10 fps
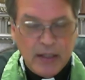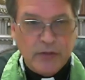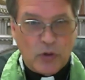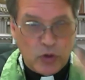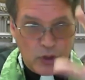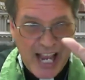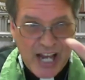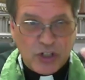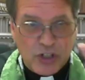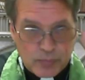So
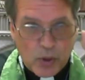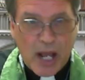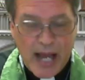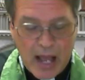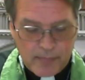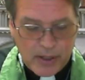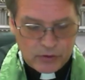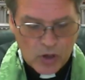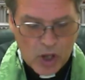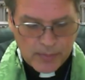creation is brought out by the
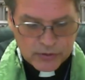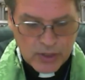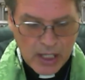psalmist.